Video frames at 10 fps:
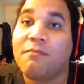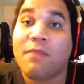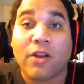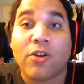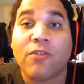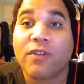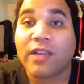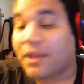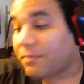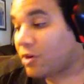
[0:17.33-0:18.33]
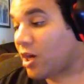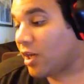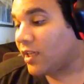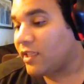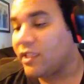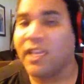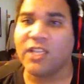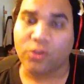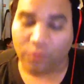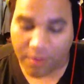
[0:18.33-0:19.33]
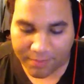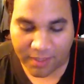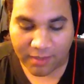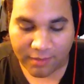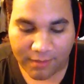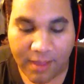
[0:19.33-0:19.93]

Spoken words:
My girlfriend kept calling, interrupting.